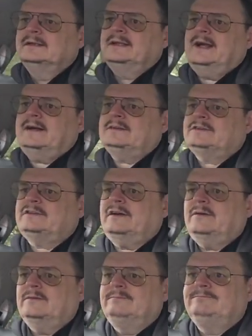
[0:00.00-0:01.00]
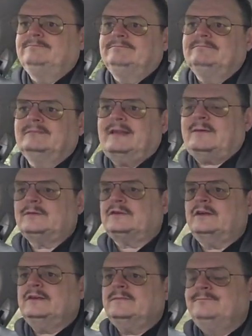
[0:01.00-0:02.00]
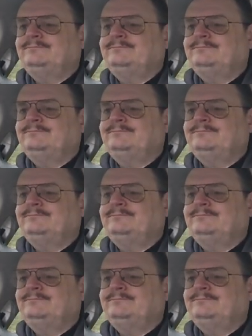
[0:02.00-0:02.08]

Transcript: Yeah, so that was good.